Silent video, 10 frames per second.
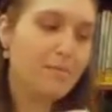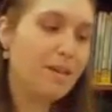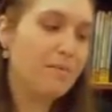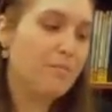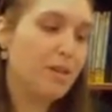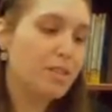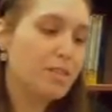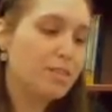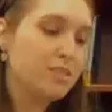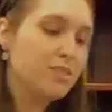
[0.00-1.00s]

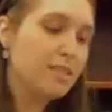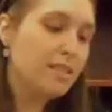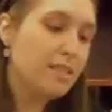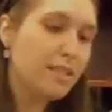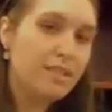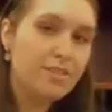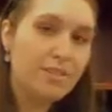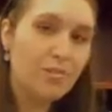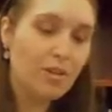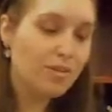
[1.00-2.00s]
paintbrush into
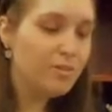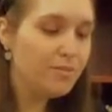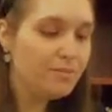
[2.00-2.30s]
the water